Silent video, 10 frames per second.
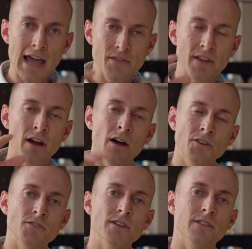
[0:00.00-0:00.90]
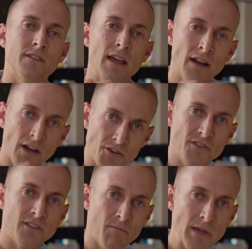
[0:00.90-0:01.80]
and then hundreds and
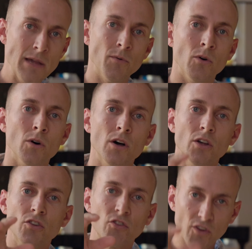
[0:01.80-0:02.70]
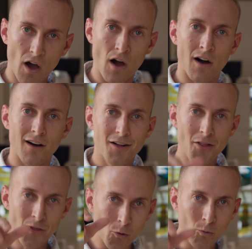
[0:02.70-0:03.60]
hundreds of people saw
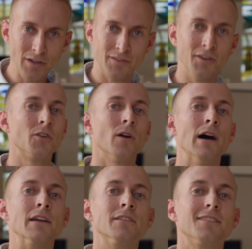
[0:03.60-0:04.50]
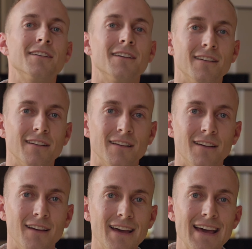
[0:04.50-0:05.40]
the risen Christ.
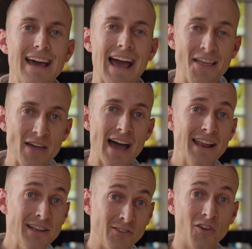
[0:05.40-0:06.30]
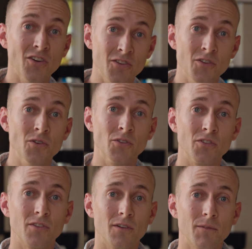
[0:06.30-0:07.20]
And that is good
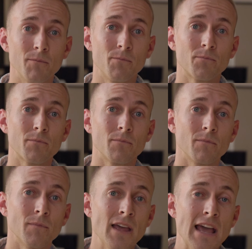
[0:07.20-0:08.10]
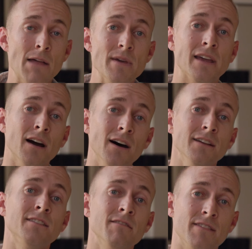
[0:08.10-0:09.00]
news. And
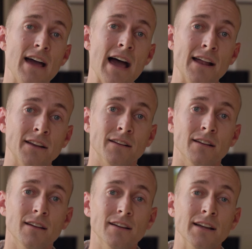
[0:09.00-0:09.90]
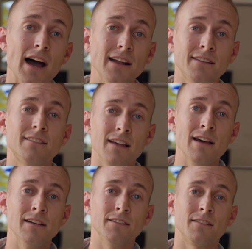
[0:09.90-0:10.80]
because of that, God
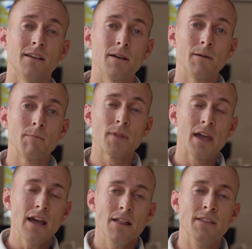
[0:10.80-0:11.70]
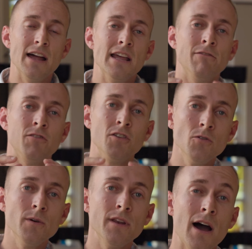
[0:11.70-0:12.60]
says that if
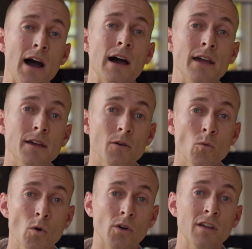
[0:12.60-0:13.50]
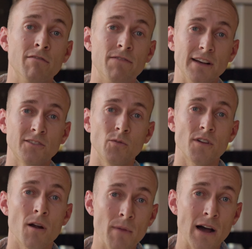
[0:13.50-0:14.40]
you and I will confess with
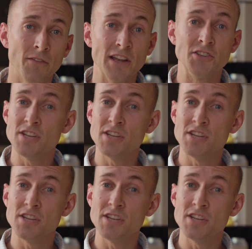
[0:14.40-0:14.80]
our mouth that